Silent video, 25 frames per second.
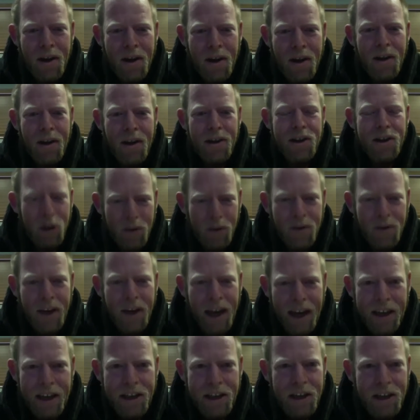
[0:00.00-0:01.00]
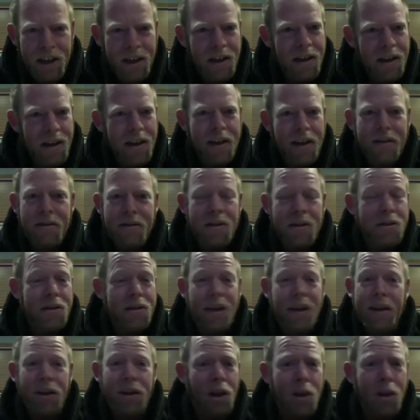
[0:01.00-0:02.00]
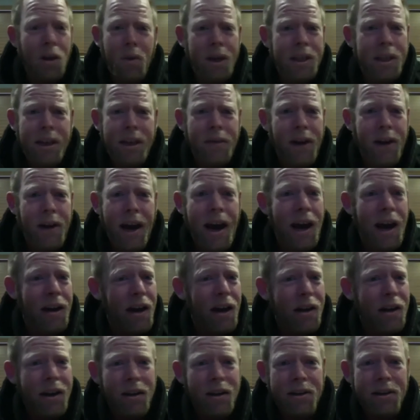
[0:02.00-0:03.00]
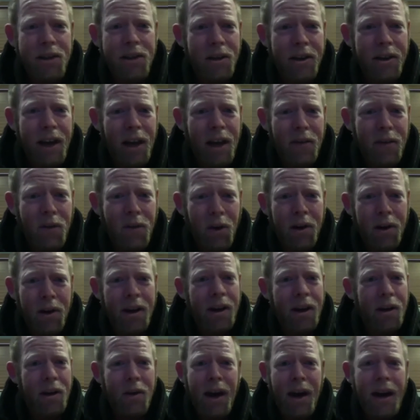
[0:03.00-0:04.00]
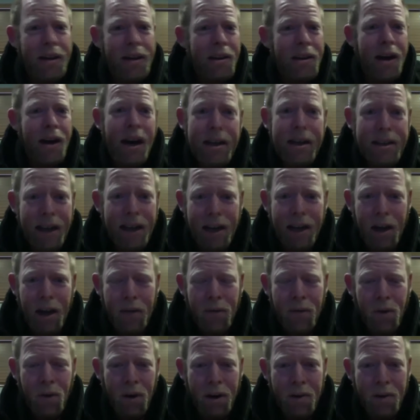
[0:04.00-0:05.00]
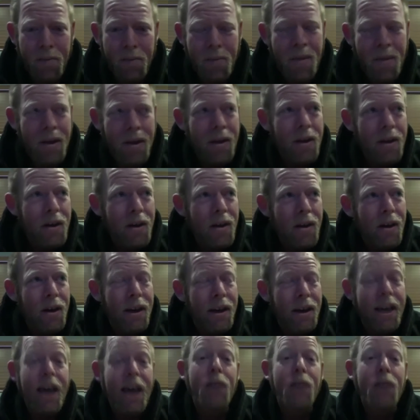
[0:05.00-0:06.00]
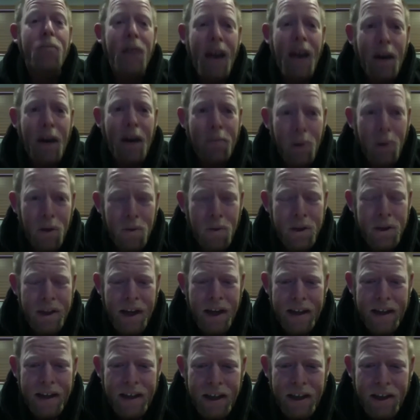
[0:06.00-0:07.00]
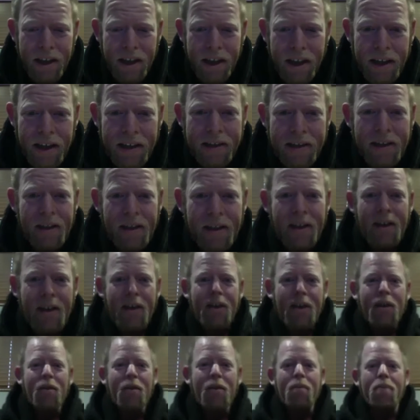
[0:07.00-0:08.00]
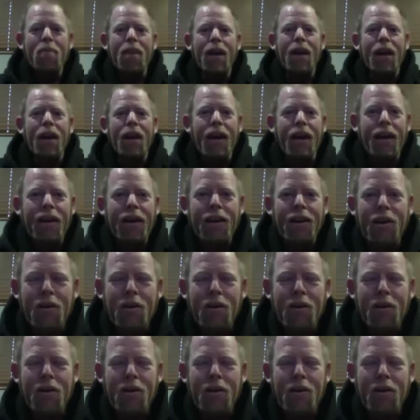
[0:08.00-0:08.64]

certification. This is like the only one he's ever had out here in Southern California. Anyway, I signed up for it. Ken Blackburn was the guy teaching it, and